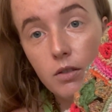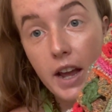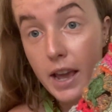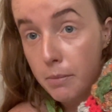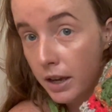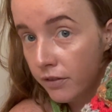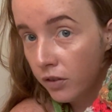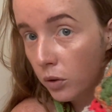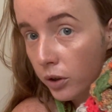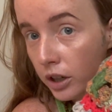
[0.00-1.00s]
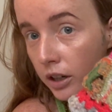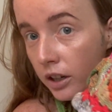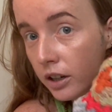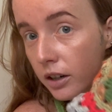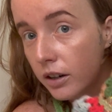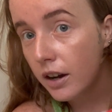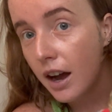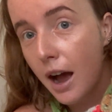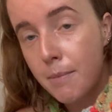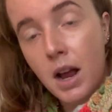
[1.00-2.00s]
aiming for.
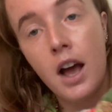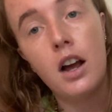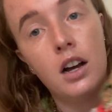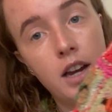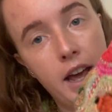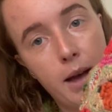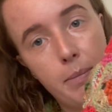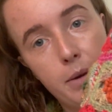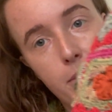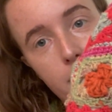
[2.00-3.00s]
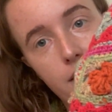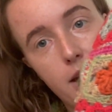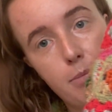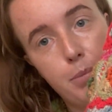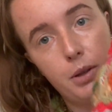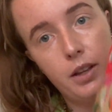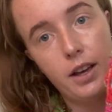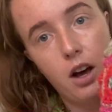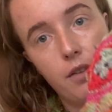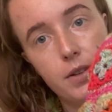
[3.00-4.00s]
I'm not unhappy with it, but
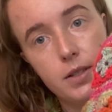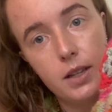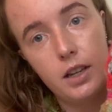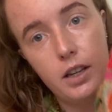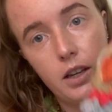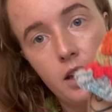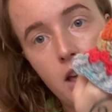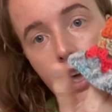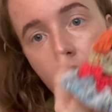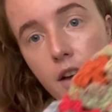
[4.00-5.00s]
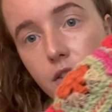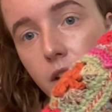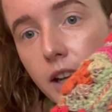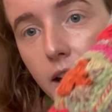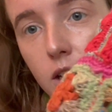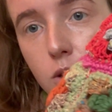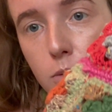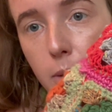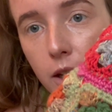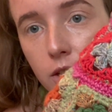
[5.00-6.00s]
like obviously I feel like I could do
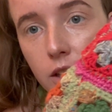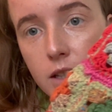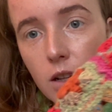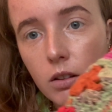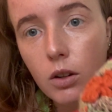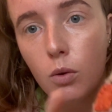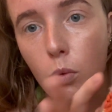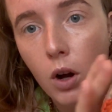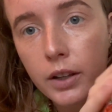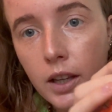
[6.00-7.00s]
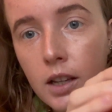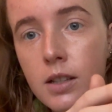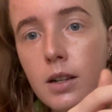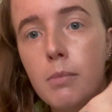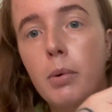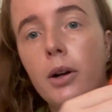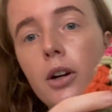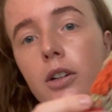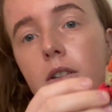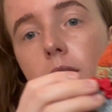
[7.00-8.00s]
better. It's a little wonky in some
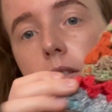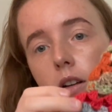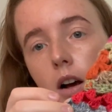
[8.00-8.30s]
parts.